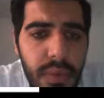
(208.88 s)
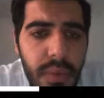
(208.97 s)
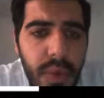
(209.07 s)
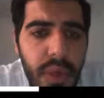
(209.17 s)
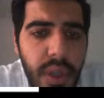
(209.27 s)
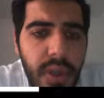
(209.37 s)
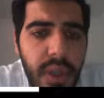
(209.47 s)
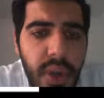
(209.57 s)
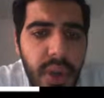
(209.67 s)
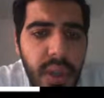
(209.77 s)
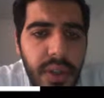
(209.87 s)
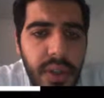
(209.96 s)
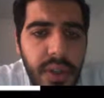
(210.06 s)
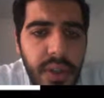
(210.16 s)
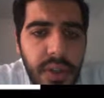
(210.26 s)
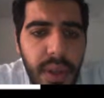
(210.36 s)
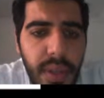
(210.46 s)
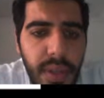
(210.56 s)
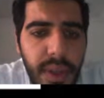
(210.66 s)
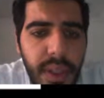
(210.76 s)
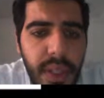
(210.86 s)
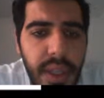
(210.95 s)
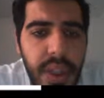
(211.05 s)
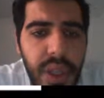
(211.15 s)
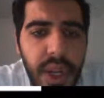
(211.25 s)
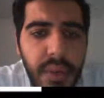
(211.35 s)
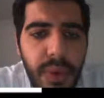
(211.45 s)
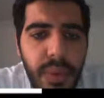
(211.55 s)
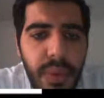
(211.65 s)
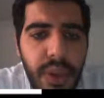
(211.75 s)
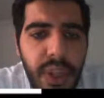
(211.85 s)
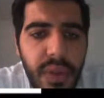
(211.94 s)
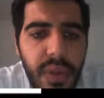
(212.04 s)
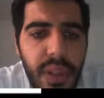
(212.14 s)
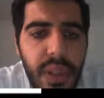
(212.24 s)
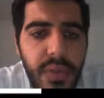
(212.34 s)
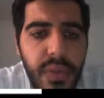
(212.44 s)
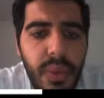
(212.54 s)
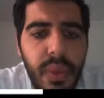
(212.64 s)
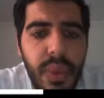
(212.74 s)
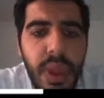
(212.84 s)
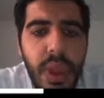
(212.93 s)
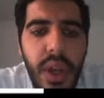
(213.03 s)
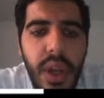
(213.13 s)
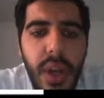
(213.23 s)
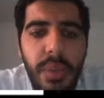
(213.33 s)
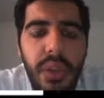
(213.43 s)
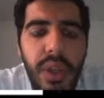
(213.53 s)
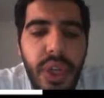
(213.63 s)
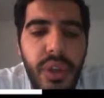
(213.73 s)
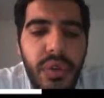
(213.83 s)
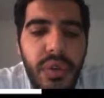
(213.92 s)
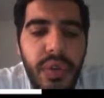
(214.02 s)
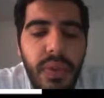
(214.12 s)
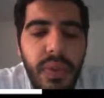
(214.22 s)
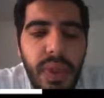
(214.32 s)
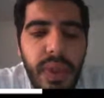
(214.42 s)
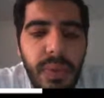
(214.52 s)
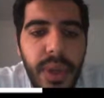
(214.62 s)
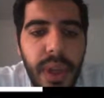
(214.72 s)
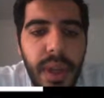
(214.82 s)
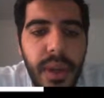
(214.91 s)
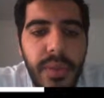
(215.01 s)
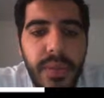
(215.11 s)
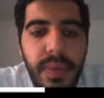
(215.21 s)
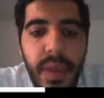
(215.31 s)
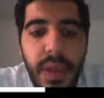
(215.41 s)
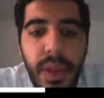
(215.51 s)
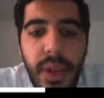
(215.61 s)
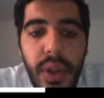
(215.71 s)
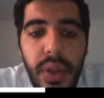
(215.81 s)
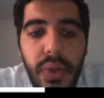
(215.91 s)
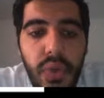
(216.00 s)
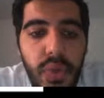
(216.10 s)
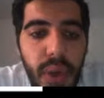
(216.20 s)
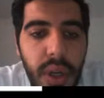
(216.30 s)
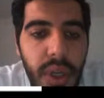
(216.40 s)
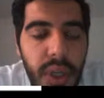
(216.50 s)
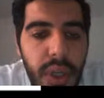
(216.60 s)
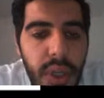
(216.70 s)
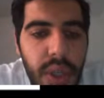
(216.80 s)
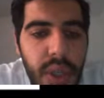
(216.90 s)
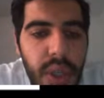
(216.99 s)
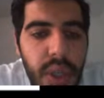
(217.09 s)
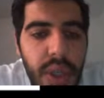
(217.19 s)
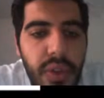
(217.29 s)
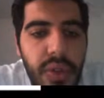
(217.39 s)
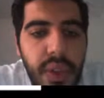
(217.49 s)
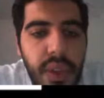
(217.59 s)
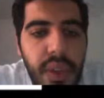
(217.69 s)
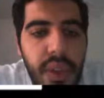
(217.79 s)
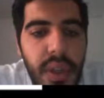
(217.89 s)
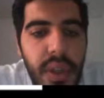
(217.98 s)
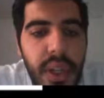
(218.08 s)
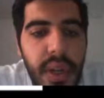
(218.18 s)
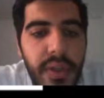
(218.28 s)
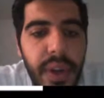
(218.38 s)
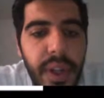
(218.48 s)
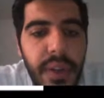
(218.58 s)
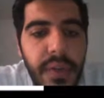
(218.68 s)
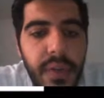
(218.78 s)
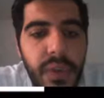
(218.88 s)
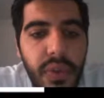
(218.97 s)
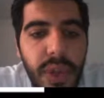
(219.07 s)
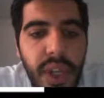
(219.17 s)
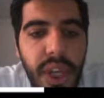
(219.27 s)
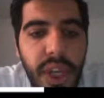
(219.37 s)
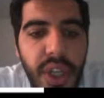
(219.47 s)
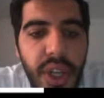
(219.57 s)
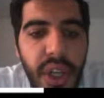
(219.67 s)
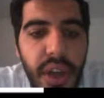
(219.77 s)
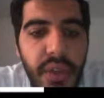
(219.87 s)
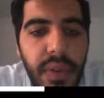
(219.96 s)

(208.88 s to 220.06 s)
the Rita Carson's implies that the SharePoint project was the most appreciated tool for TPA. Too much redundancy, ineffective communication have